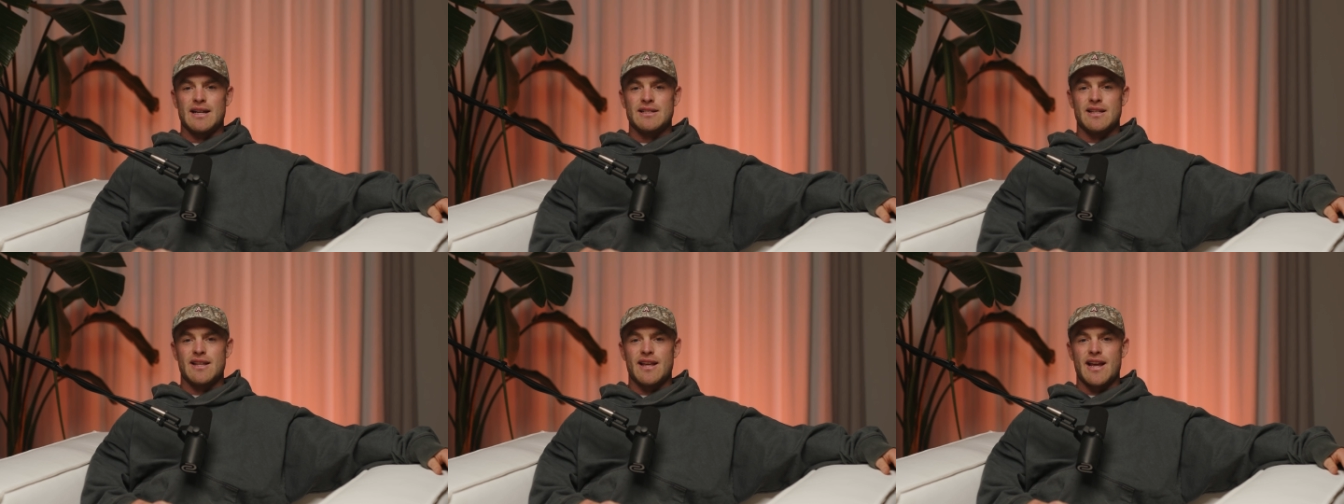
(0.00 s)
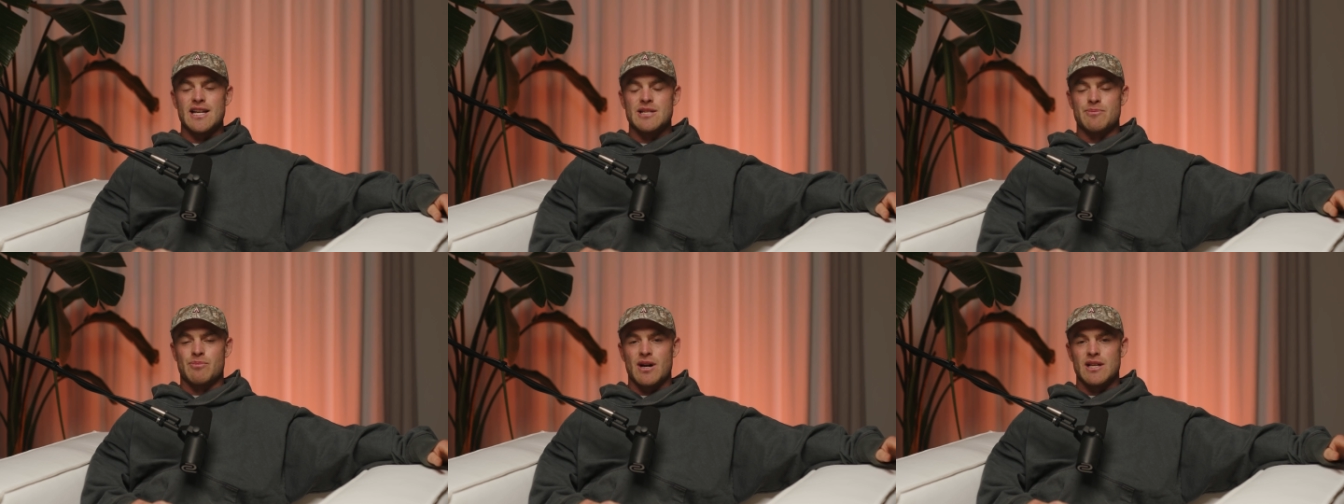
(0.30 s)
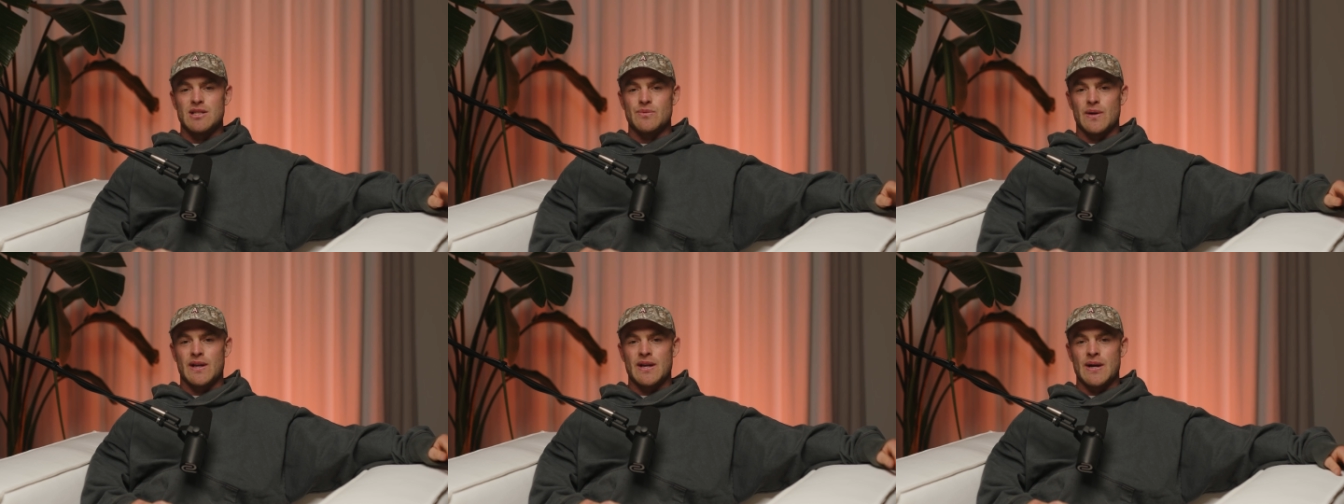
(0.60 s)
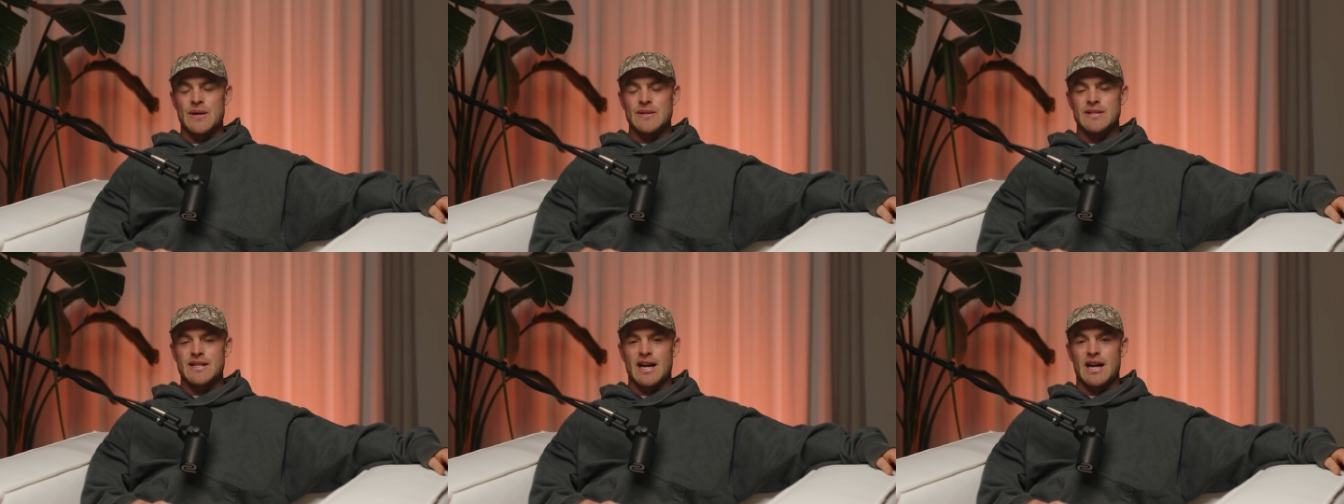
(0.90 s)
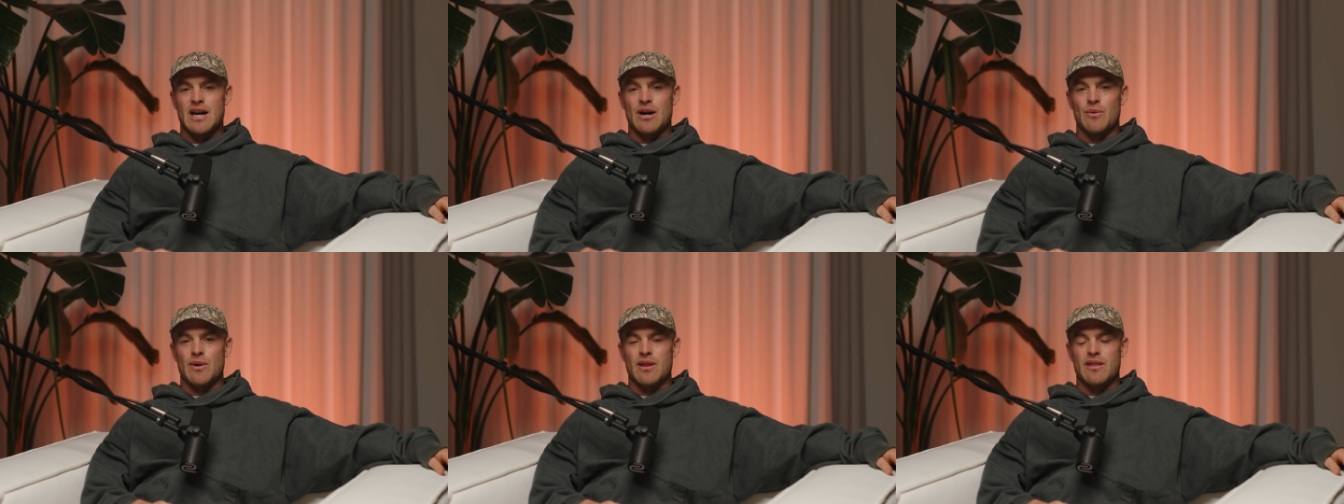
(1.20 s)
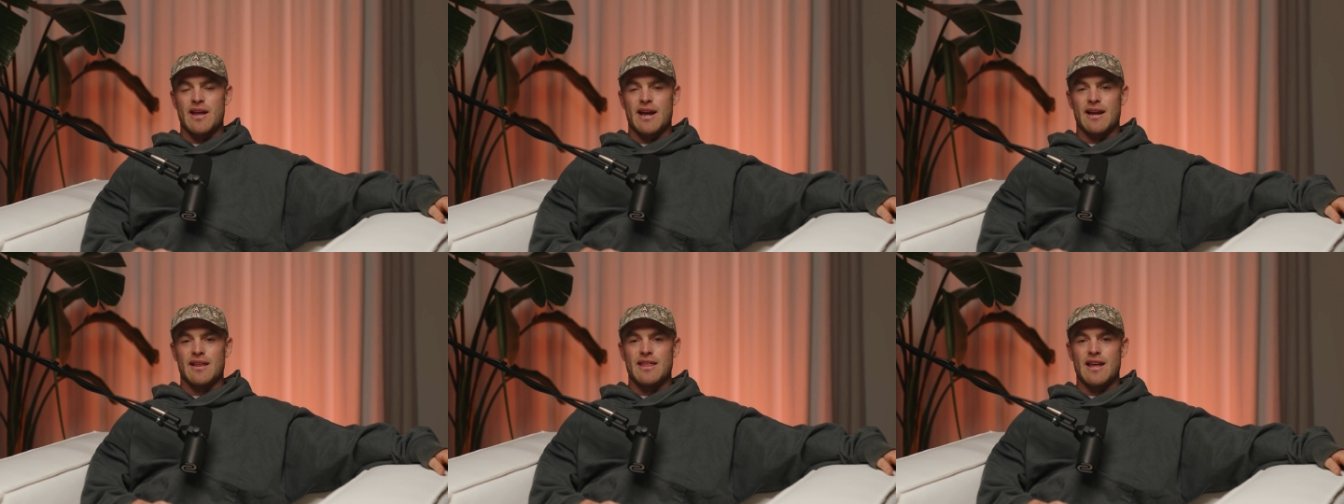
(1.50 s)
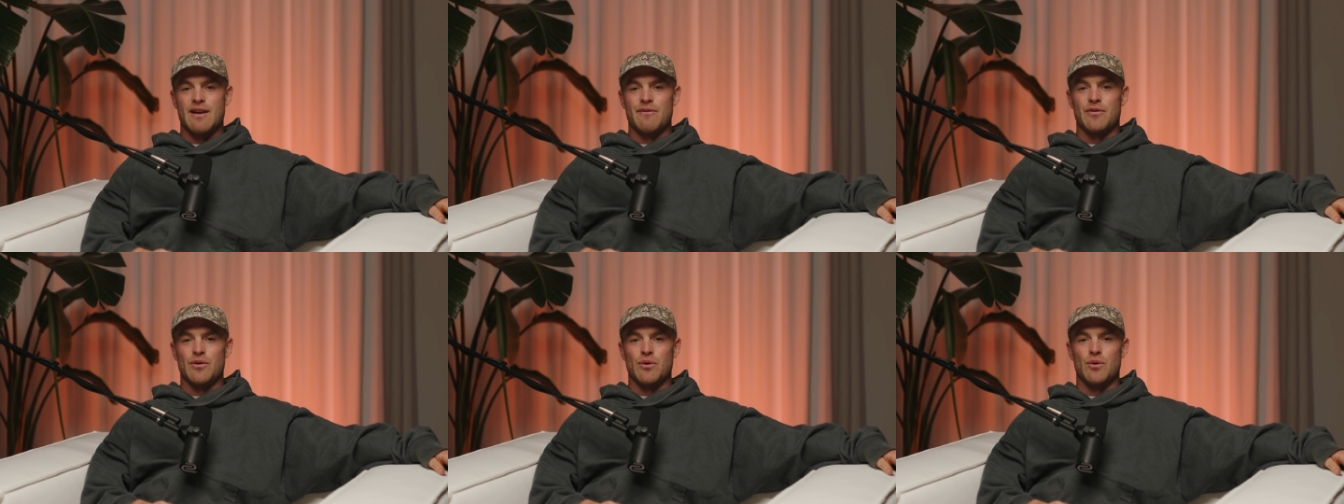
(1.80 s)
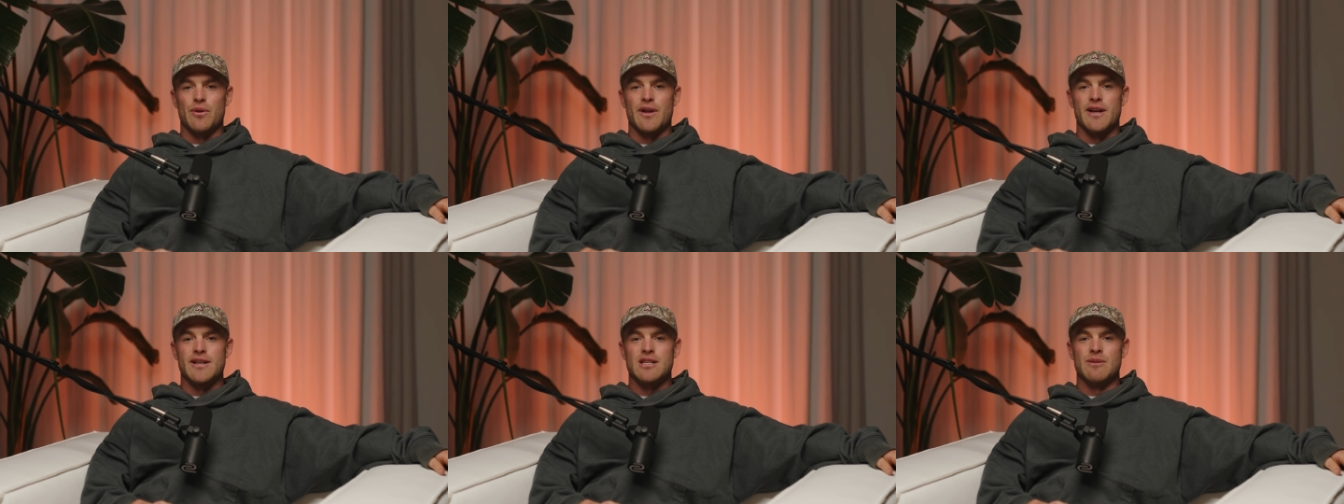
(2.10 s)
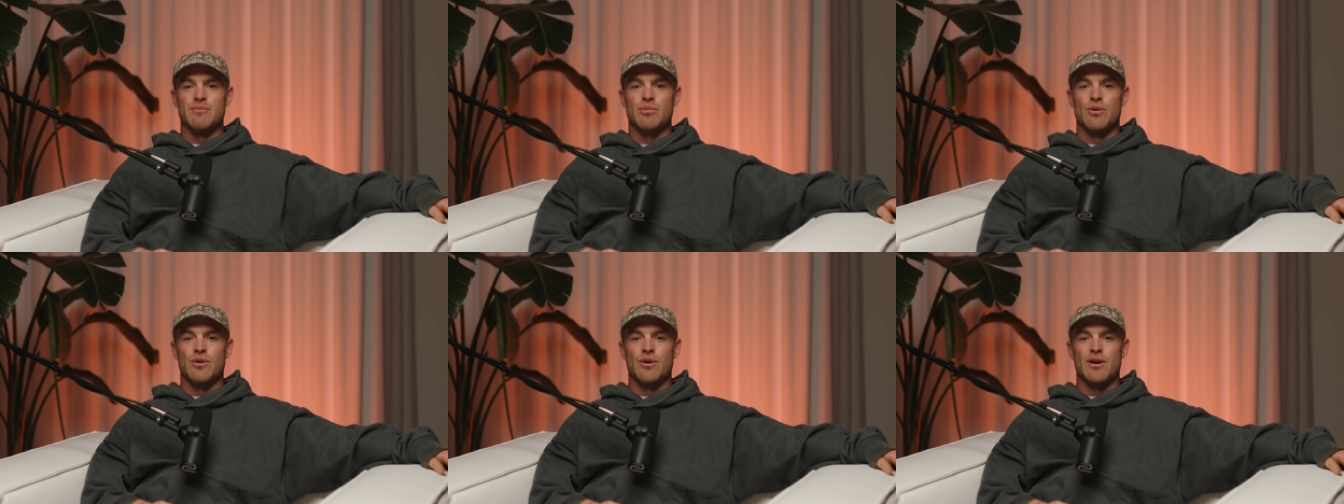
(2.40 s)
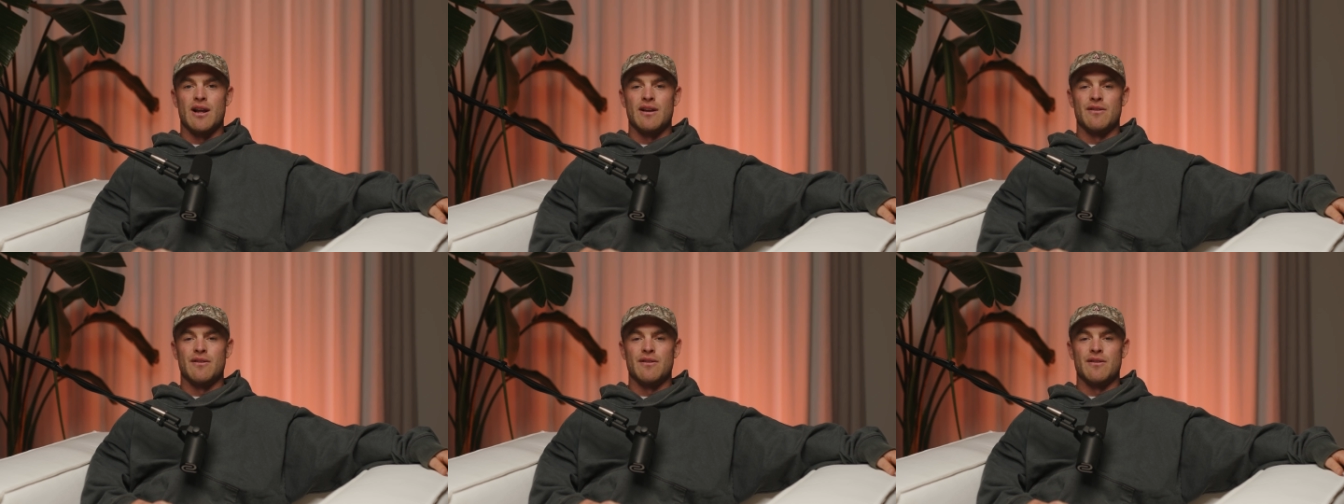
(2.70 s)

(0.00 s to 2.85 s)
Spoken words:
To the East Brunswick Hotel, we thank them for all their support,